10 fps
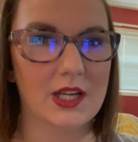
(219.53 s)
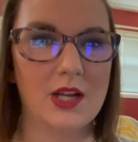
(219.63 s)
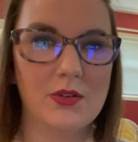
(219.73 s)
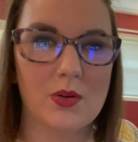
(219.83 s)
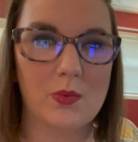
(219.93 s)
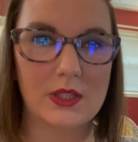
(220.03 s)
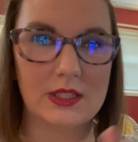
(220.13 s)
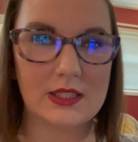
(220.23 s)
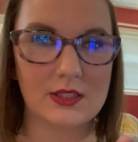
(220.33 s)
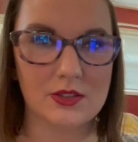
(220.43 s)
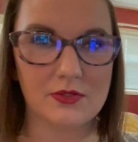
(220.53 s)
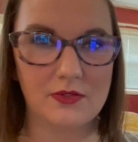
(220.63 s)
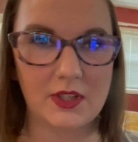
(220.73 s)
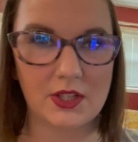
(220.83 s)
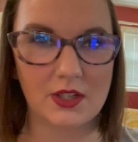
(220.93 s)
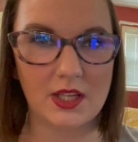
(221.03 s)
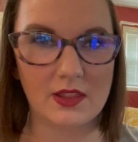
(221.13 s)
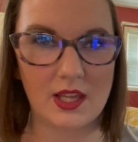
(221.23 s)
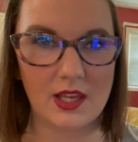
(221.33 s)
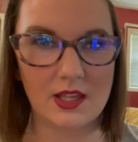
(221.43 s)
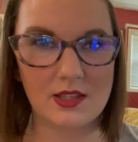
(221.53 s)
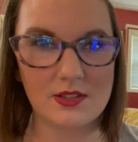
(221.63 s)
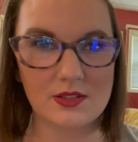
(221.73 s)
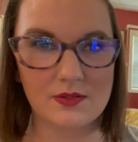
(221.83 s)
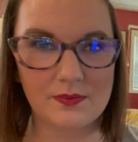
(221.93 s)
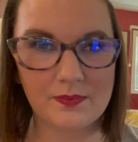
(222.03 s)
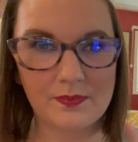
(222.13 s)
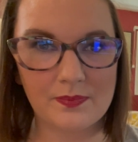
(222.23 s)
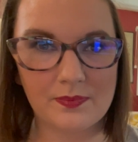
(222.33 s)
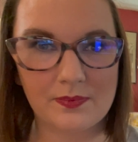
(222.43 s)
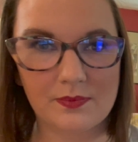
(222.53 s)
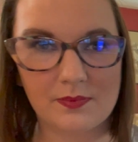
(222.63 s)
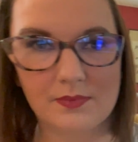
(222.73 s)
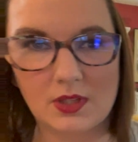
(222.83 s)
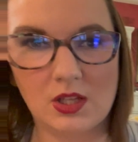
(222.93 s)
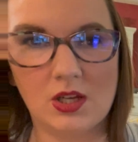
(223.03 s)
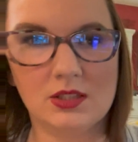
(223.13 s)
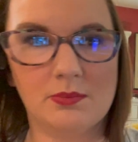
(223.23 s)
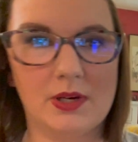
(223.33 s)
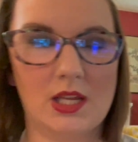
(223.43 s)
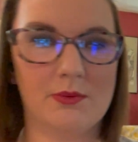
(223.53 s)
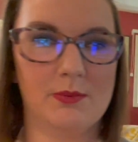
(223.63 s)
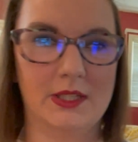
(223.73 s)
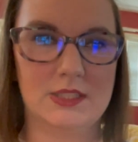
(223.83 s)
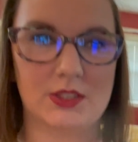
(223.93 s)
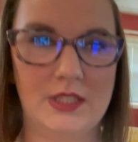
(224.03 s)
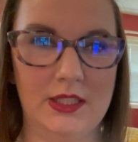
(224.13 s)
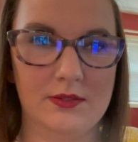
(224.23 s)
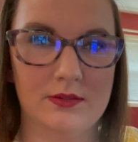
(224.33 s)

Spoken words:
I don't know what this little flickering thing is along the bottom of my screen.